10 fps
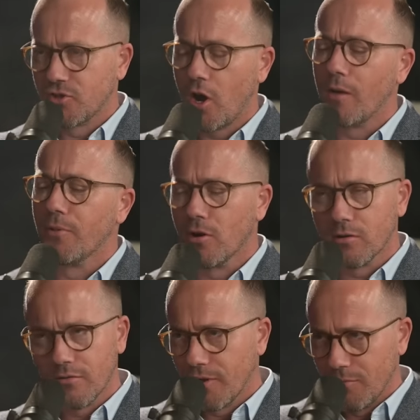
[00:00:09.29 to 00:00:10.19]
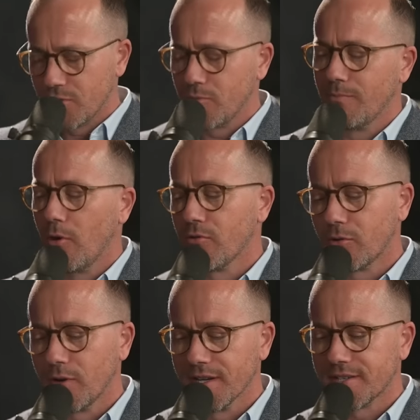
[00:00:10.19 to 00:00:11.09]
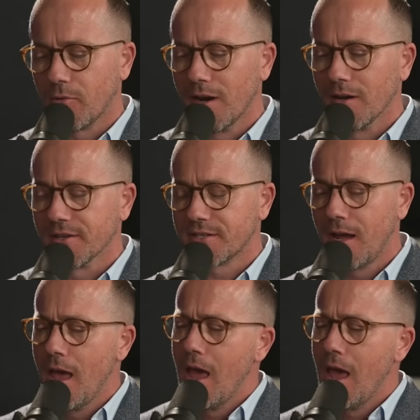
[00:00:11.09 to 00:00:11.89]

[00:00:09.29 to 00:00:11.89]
of child pornography, which we both agree is horrendous.